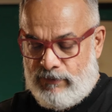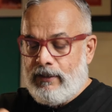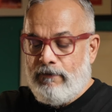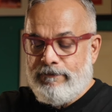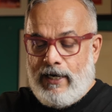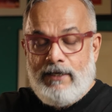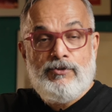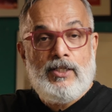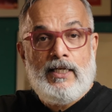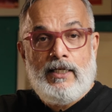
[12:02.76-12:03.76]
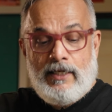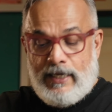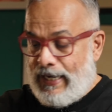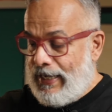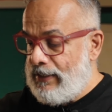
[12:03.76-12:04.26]
The 5G
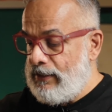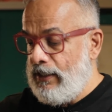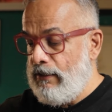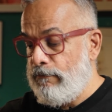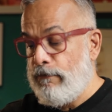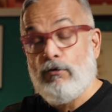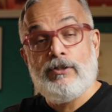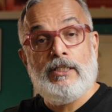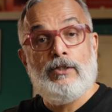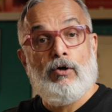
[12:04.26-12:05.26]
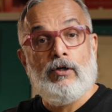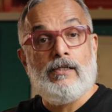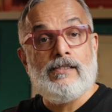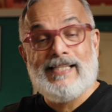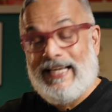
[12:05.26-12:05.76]
and the 4G
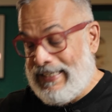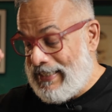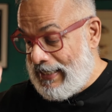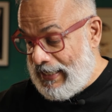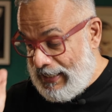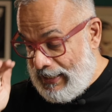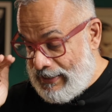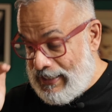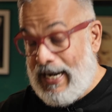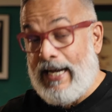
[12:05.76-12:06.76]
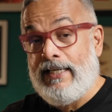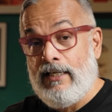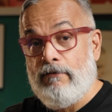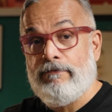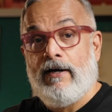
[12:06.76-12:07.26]
dongles, it
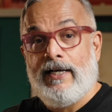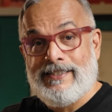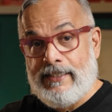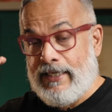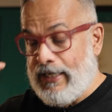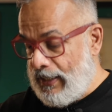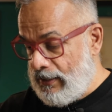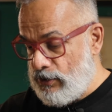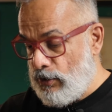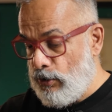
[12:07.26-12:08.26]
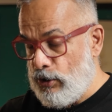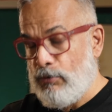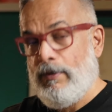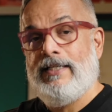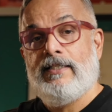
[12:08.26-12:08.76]
identifies and connects
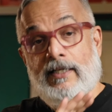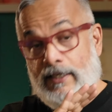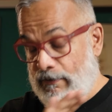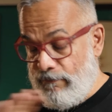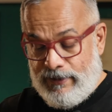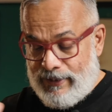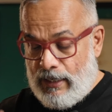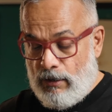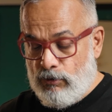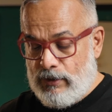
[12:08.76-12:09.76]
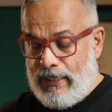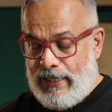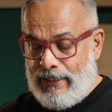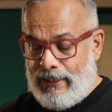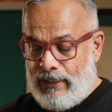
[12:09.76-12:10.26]
onto it without
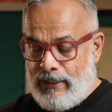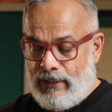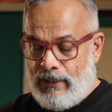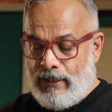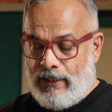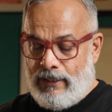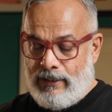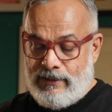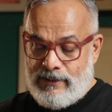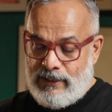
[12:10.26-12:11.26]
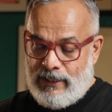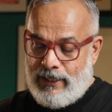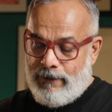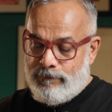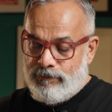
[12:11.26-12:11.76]
any
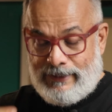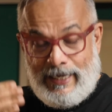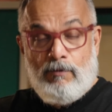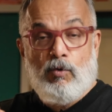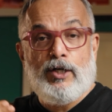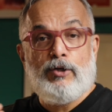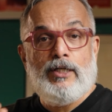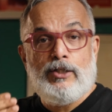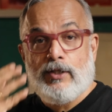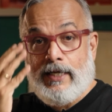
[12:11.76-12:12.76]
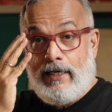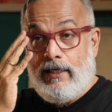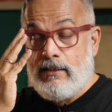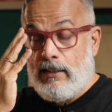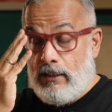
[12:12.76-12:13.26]
delay. Then what you need to
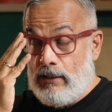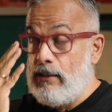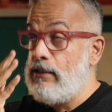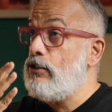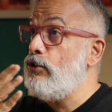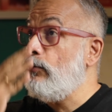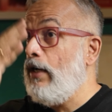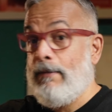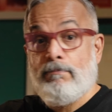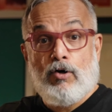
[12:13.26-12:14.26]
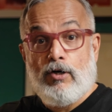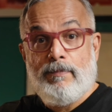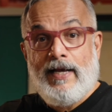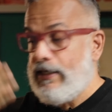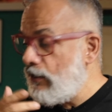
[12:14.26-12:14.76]
connect is to a
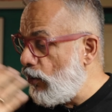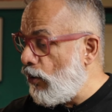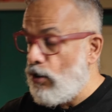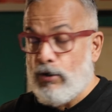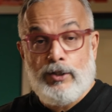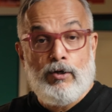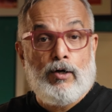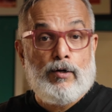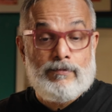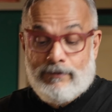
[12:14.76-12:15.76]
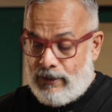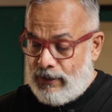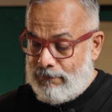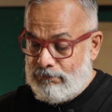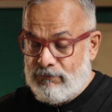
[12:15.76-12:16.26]
broadband or your
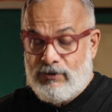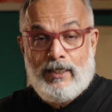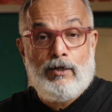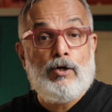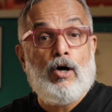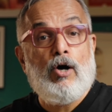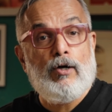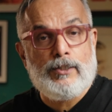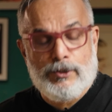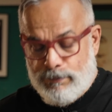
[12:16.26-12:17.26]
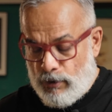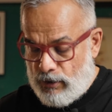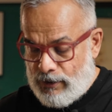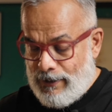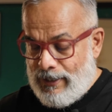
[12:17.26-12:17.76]

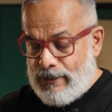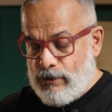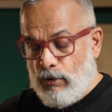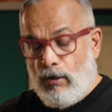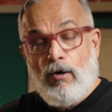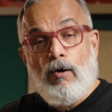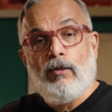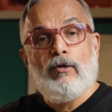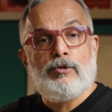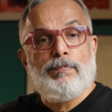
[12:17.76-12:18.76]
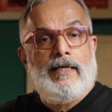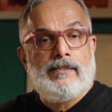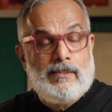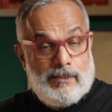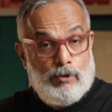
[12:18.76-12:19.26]
hotspot. So all those
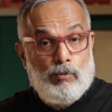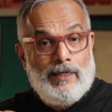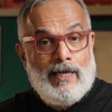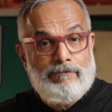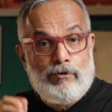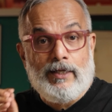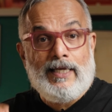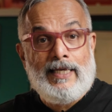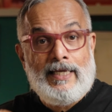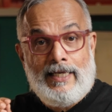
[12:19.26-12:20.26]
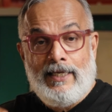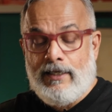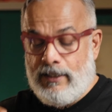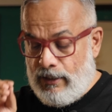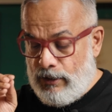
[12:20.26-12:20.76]
places you will have to key
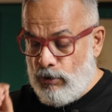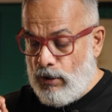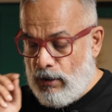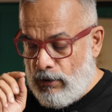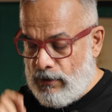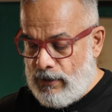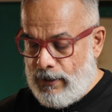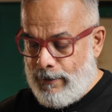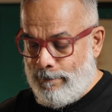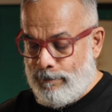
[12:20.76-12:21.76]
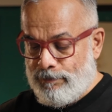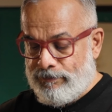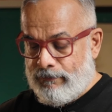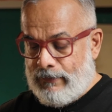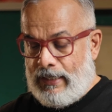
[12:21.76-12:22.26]
in your
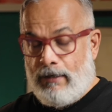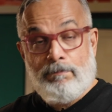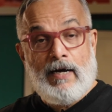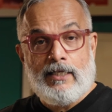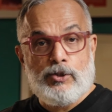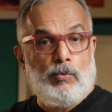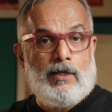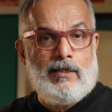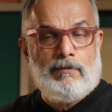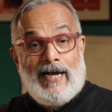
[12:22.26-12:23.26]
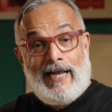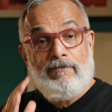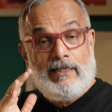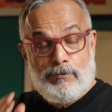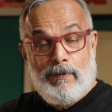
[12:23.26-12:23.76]
password. I
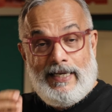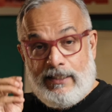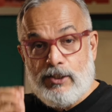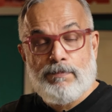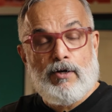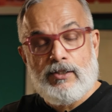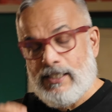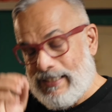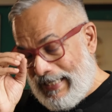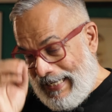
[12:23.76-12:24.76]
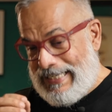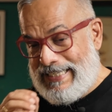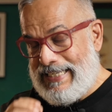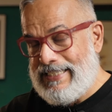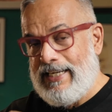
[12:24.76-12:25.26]
have explained this process in
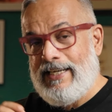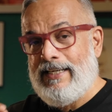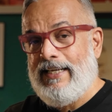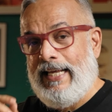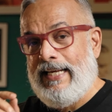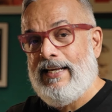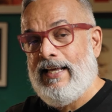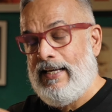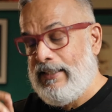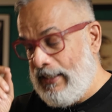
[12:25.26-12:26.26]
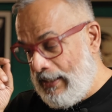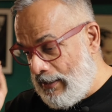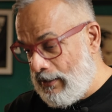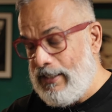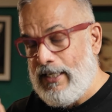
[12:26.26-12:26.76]
detail in the
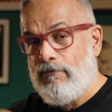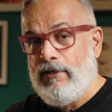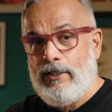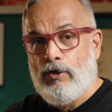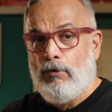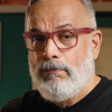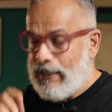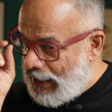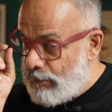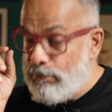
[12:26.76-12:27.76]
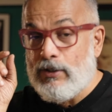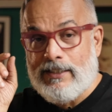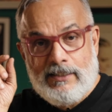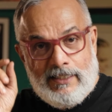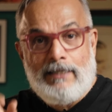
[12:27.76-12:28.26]
earlier video. I'll put a
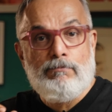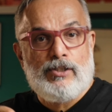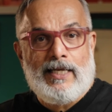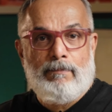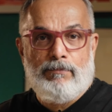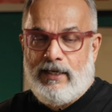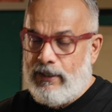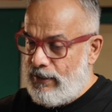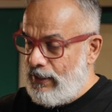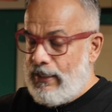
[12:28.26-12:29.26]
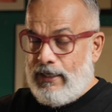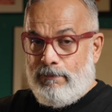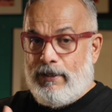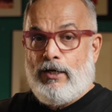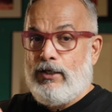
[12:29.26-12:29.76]
timestamp there
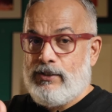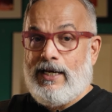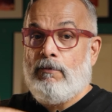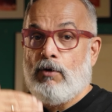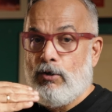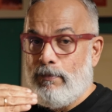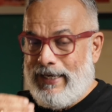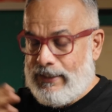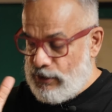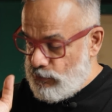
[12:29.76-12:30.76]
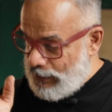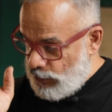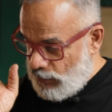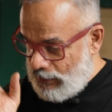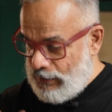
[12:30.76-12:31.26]
because I want to make this
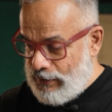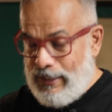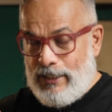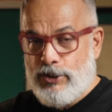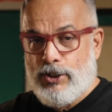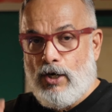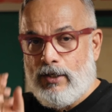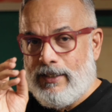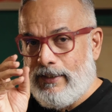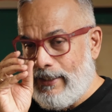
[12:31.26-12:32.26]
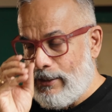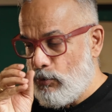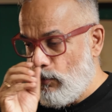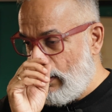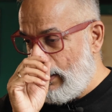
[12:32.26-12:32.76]
video really short. That's
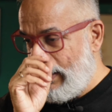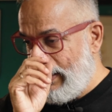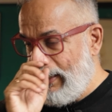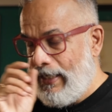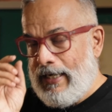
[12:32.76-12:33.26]
why